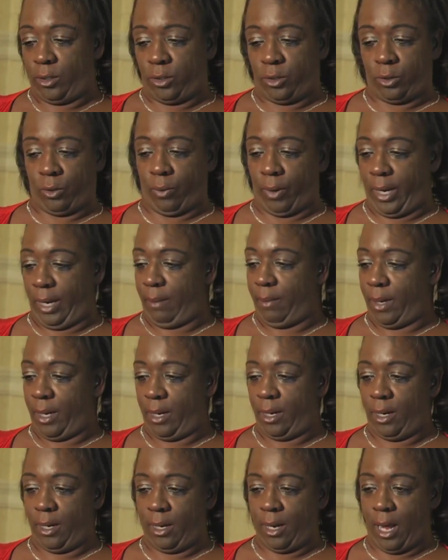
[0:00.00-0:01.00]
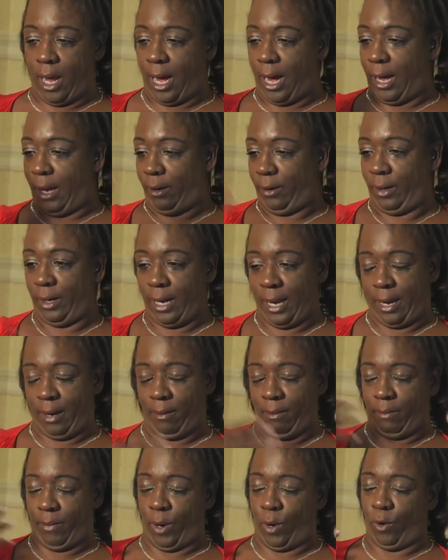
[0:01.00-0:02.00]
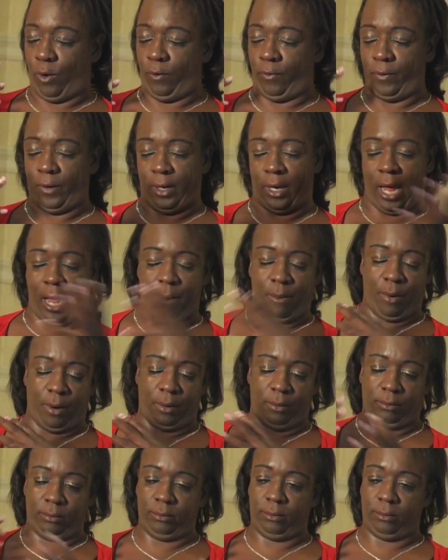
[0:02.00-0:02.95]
screaming and hollering at them both, and they were